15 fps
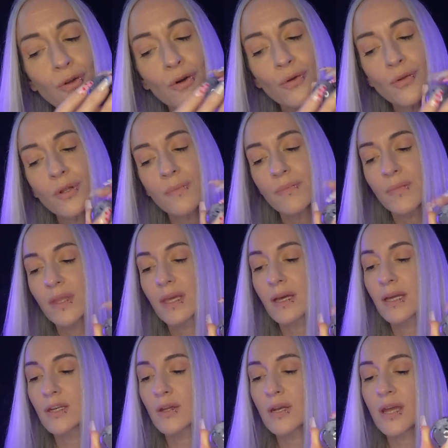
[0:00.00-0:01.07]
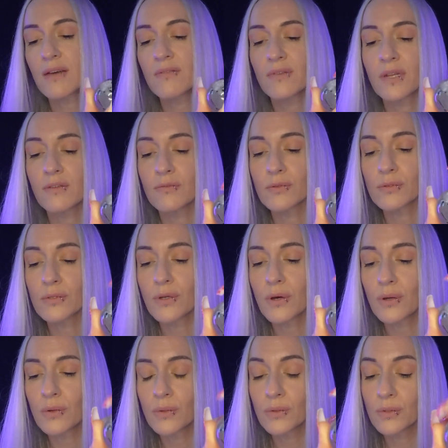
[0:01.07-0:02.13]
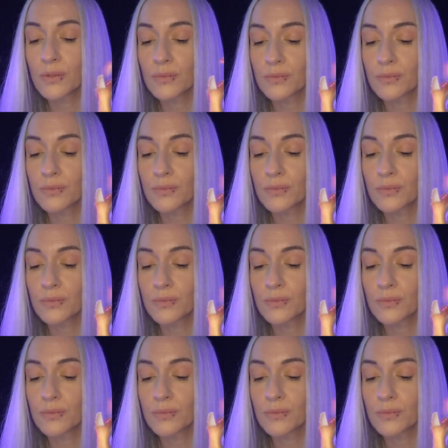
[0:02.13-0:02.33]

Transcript: I don't have any fool's gold.